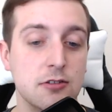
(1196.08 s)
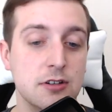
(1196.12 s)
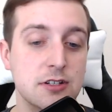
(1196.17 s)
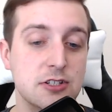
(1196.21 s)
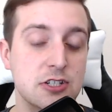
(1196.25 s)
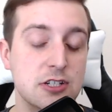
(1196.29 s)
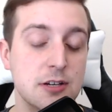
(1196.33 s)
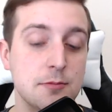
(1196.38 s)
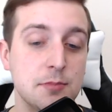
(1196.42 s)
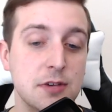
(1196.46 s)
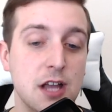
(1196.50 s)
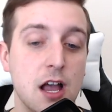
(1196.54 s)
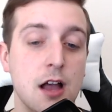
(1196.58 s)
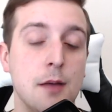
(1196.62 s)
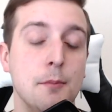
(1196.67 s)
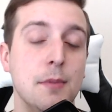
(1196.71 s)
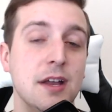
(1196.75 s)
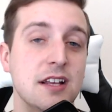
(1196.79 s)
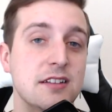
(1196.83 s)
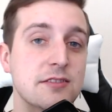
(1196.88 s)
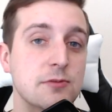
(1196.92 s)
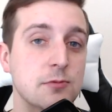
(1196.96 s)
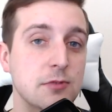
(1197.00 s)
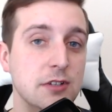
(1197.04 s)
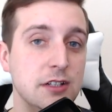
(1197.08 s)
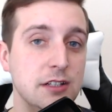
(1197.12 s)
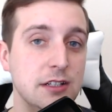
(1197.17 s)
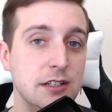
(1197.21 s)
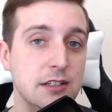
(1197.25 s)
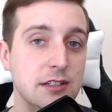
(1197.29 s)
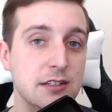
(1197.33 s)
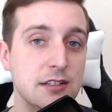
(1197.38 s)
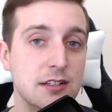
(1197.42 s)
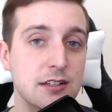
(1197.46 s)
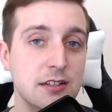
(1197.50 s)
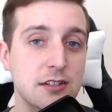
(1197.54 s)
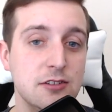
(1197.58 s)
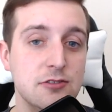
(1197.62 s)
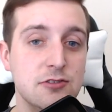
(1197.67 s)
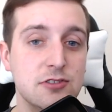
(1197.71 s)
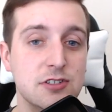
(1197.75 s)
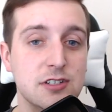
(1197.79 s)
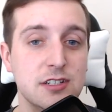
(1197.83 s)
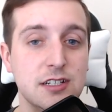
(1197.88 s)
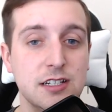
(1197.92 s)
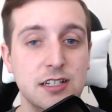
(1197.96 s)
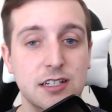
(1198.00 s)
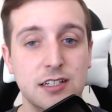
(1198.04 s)
Ship combat's really
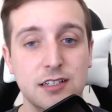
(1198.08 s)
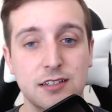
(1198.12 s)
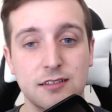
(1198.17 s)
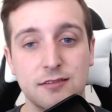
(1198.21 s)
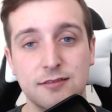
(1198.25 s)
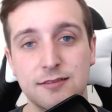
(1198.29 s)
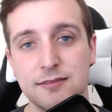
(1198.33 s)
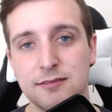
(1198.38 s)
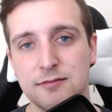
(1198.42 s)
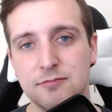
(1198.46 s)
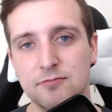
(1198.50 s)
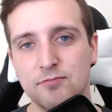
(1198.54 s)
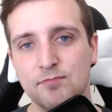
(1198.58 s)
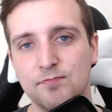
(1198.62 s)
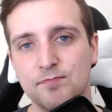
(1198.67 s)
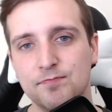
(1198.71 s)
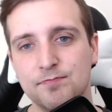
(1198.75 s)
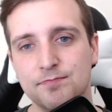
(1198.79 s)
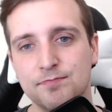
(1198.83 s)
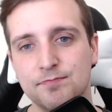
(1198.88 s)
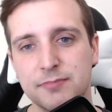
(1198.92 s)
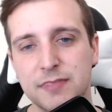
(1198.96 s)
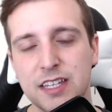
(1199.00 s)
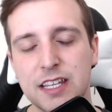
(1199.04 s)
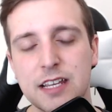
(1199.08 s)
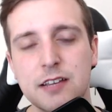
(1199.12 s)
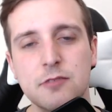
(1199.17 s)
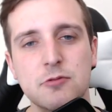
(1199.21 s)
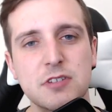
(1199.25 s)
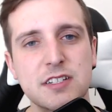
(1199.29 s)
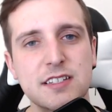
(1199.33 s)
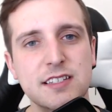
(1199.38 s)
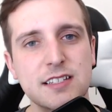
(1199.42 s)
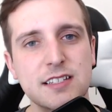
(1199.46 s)
usually, it was